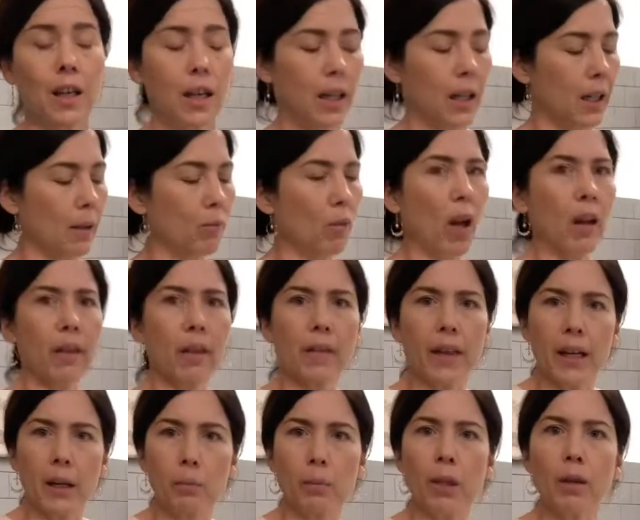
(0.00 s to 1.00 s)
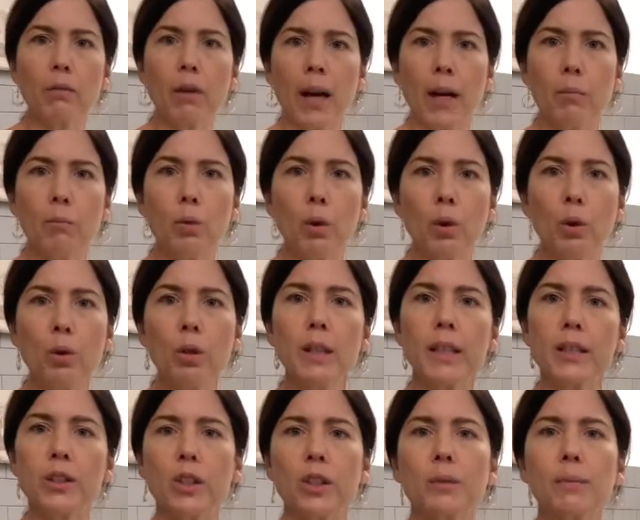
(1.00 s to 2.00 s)
rather than a big round ball,
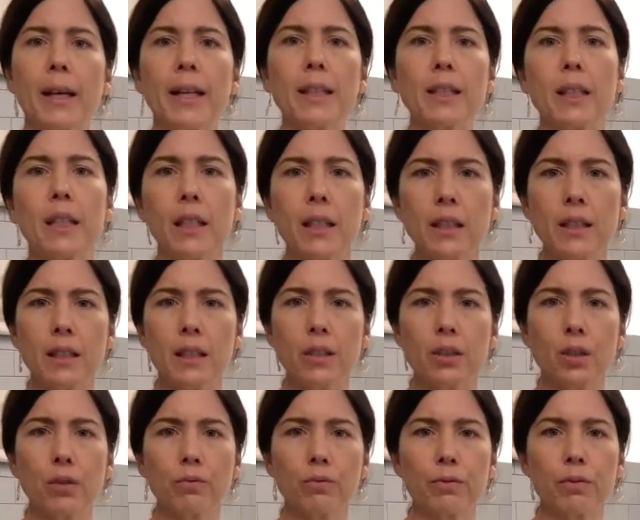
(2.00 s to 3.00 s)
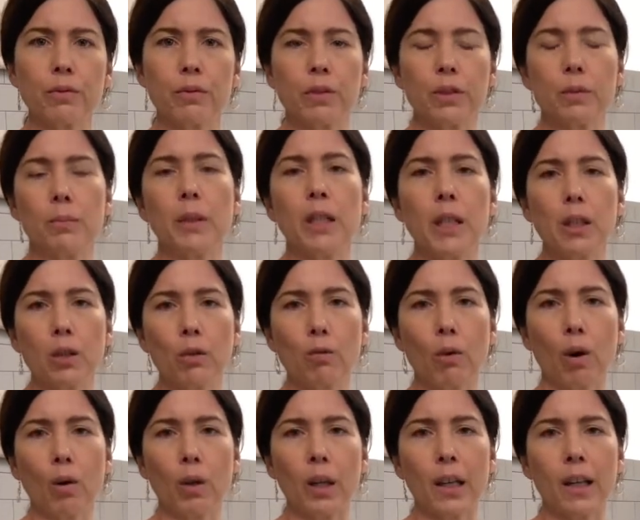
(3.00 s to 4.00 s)
it just makes it easier to begin your
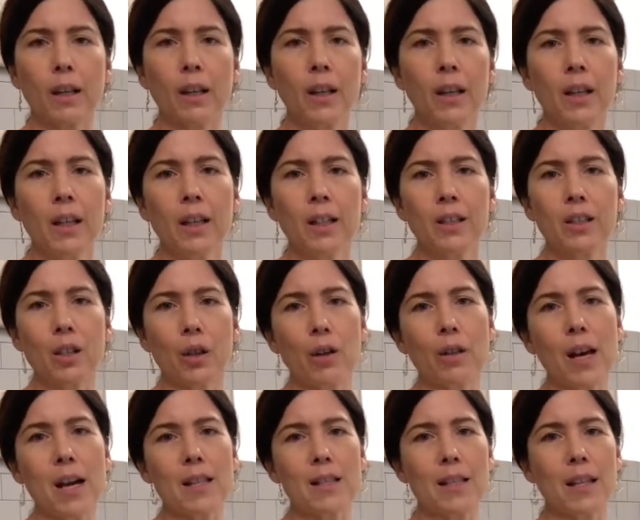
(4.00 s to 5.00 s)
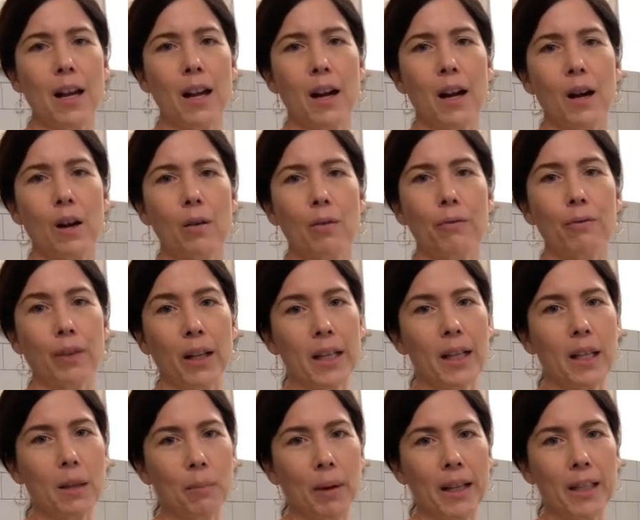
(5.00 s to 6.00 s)
rolling. So that's our
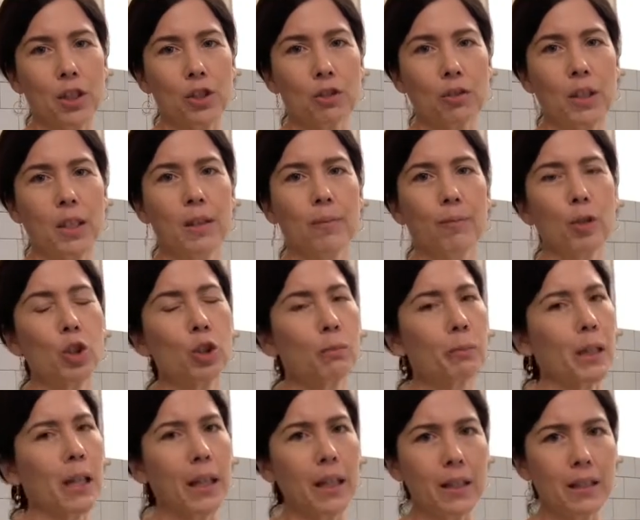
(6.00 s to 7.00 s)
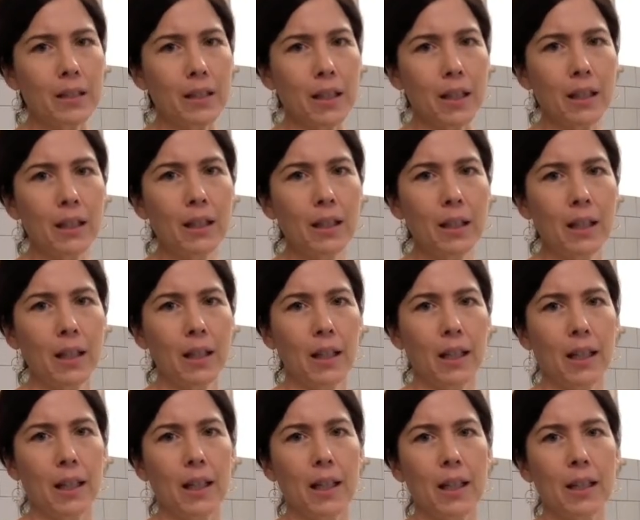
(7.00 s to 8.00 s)
flaky pastry. Couldn't be easier.
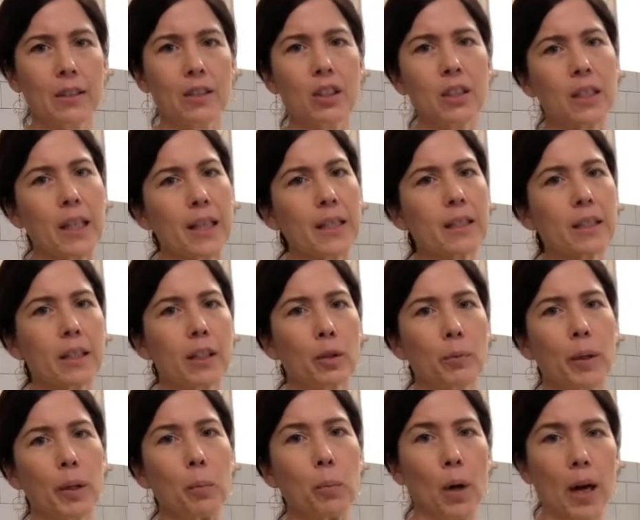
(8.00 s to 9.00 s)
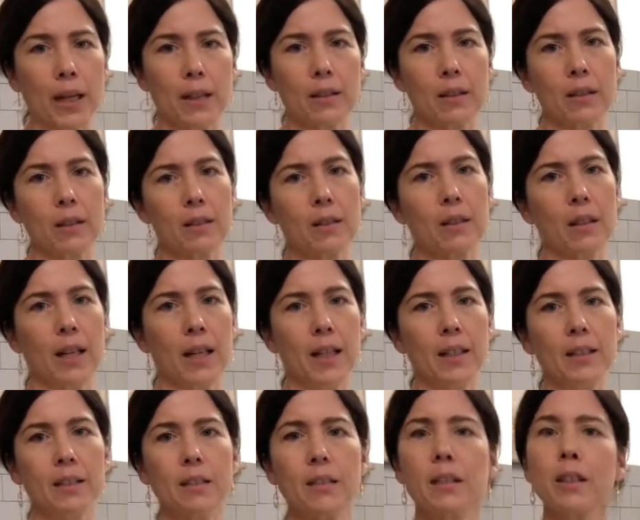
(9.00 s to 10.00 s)
Just takes a little bit of practice
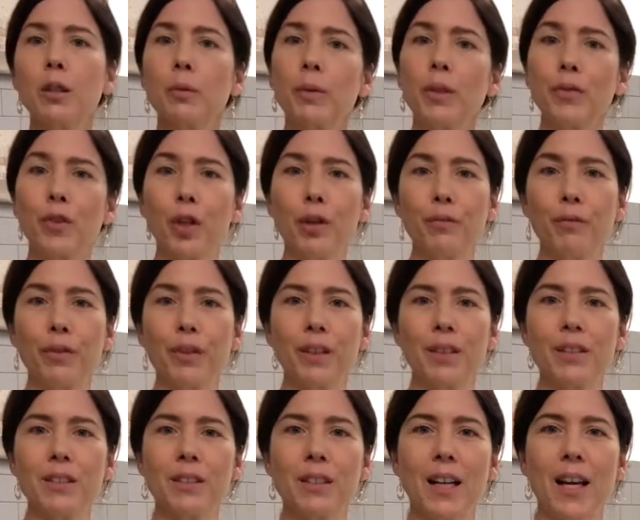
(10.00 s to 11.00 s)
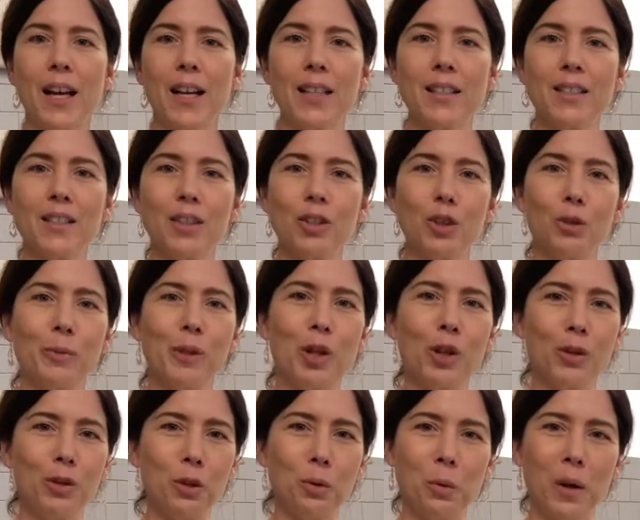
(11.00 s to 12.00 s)
and a little bit of confidence, and you'll be
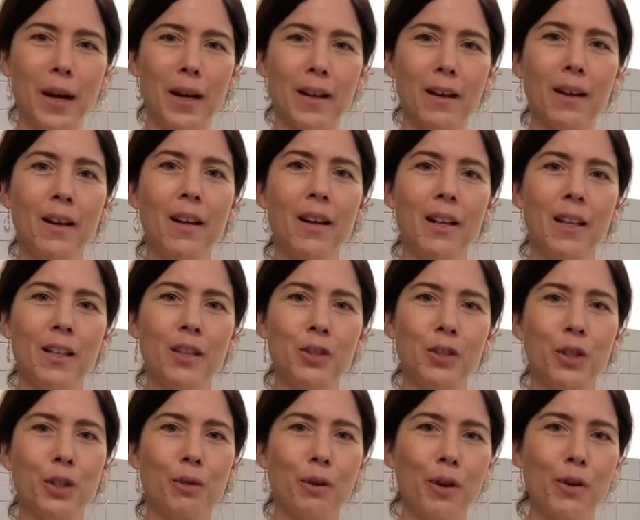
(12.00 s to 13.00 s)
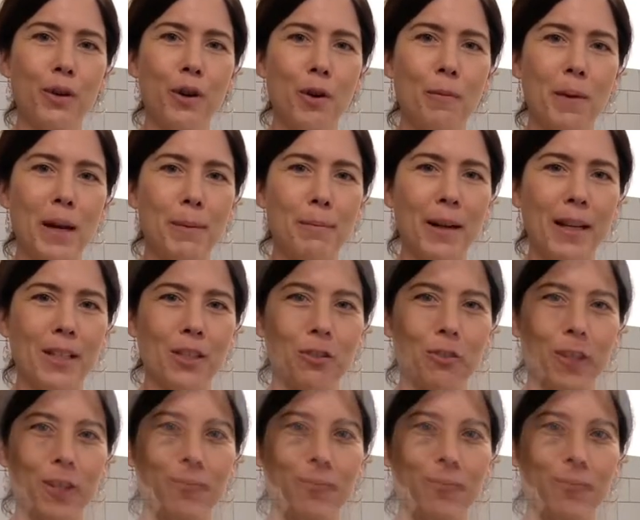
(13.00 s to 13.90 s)
on your way to your own homemade pastry.